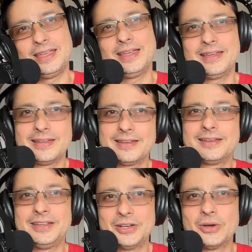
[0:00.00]

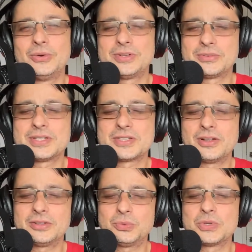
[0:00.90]
the
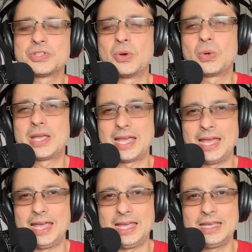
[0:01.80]
result was
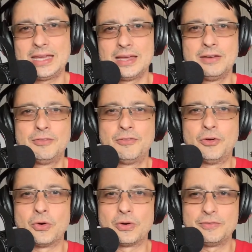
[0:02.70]
okay
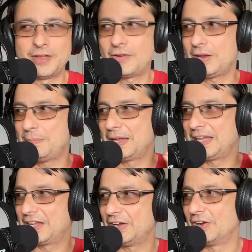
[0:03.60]
for very
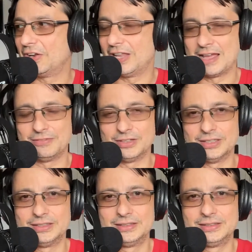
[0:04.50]
beginner
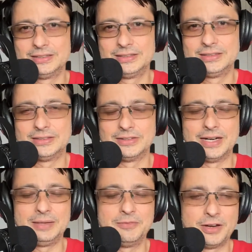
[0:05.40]
level. All
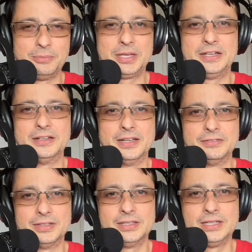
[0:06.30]
right, very beginner
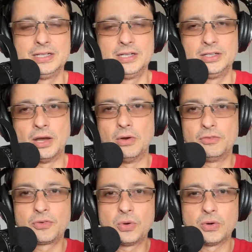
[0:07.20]
level. Now,
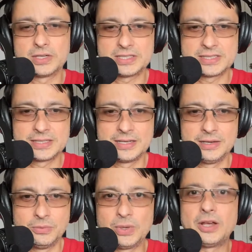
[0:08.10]
of course,
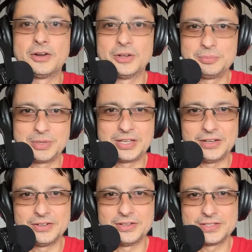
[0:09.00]
we are not
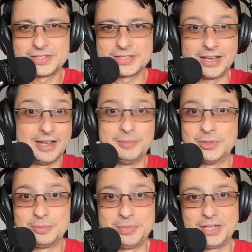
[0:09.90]
beginners. I am
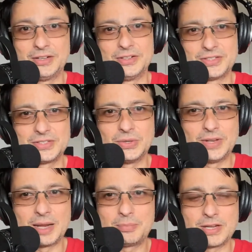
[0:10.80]
not beginners. So
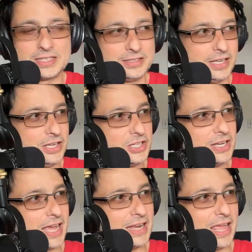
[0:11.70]
that presentation
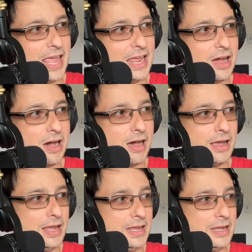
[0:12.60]
that
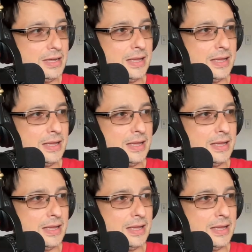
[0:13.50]
AI